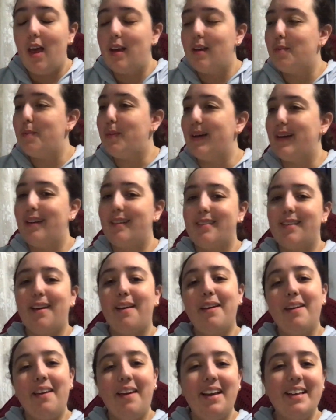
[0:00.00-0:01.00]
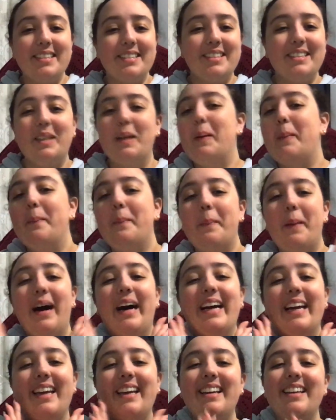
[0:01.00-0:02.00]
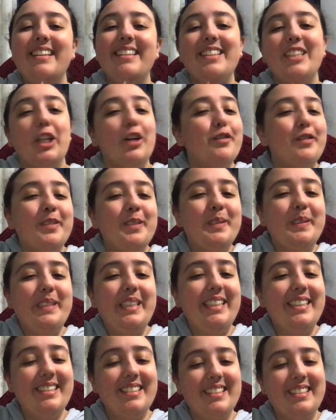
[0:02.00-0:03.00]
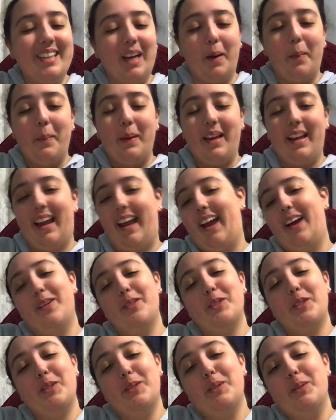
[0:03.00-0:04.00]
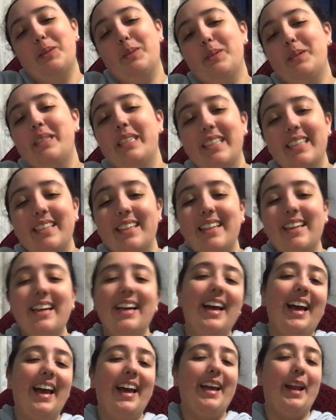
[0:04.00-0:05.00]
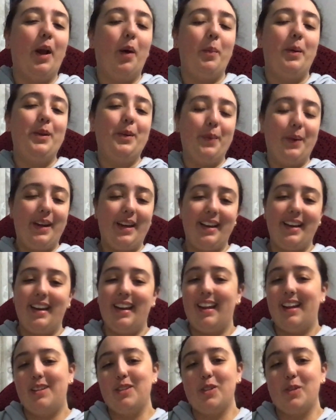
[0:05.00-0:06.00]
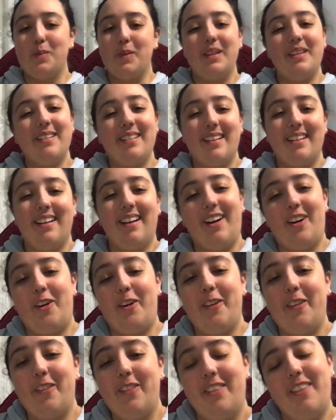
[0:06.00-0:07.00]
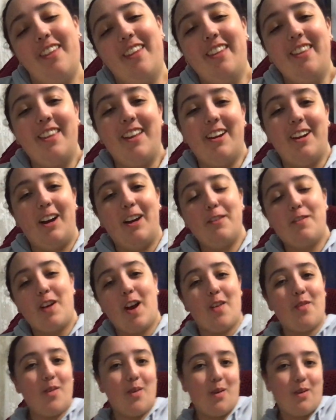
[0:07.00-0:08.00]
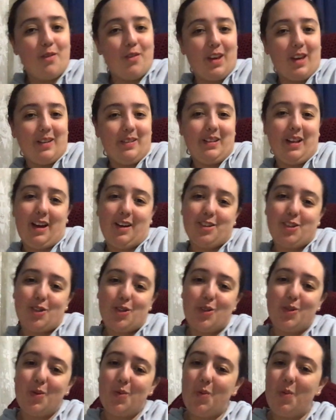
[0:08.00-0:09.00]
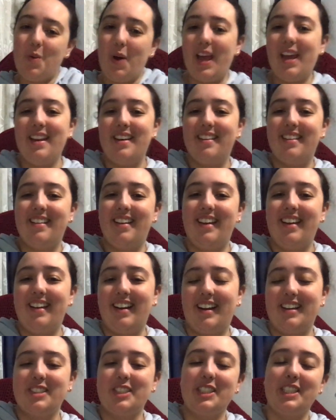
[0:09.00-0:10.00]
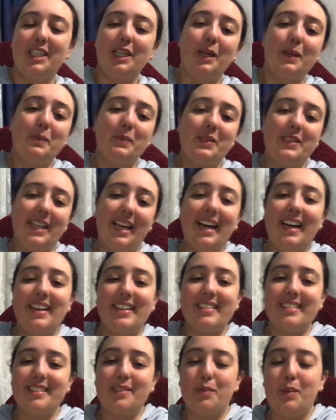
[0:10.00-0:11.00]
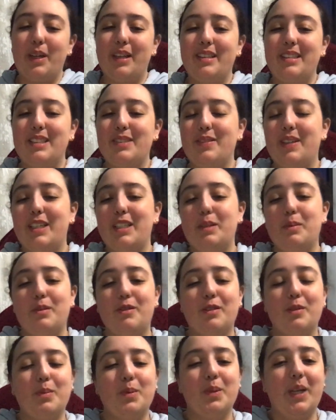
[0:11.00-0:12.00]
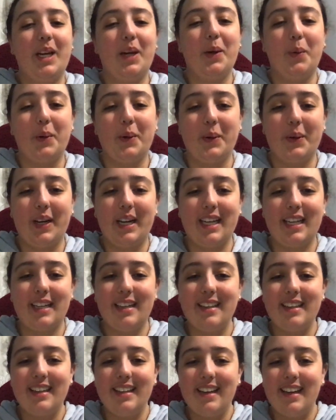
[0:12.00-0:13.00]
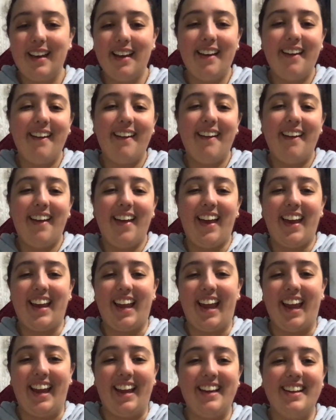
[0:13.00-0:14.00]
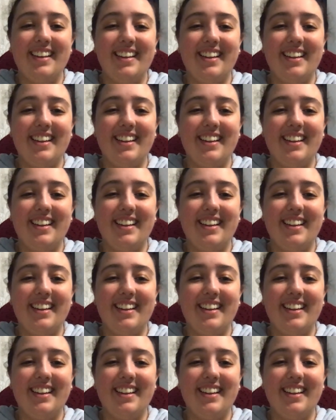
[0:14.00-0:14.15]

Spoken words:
But yes, my novel is coming out soon, and I'll be doing an announcement on the live cover reveal as to when it actually comes out and when it's available for pre-ordering. Okay.